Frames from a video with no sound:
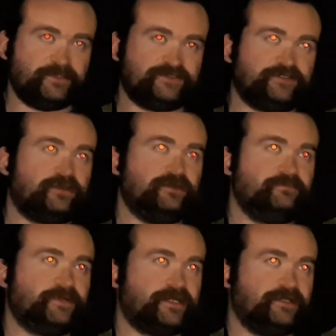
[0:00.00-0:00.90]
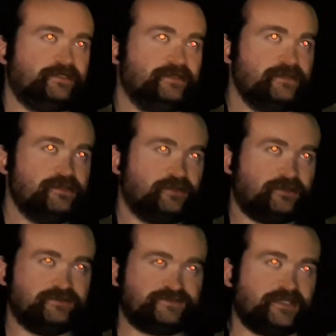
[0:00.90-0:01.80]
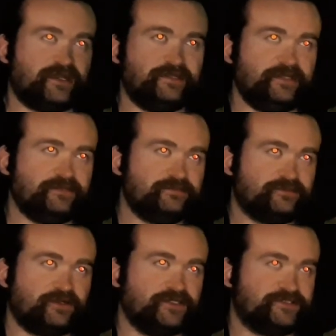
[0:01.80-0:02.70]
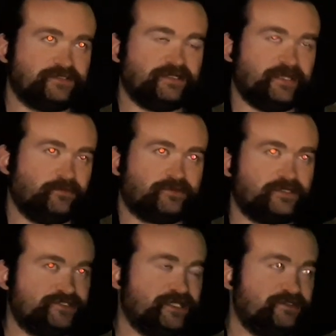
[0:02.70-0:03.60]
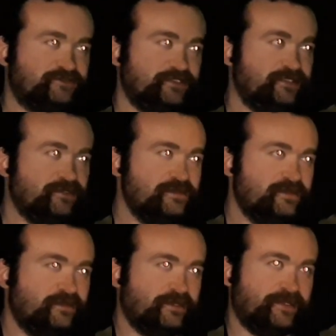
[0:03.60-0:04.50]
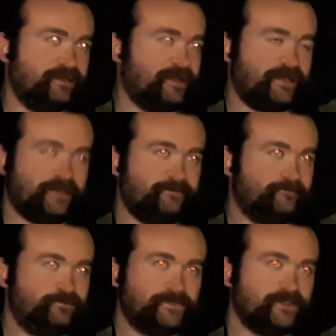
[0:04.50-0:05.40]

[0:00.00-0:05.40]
be starting by on Saturday, because like, we've got Chelsea, and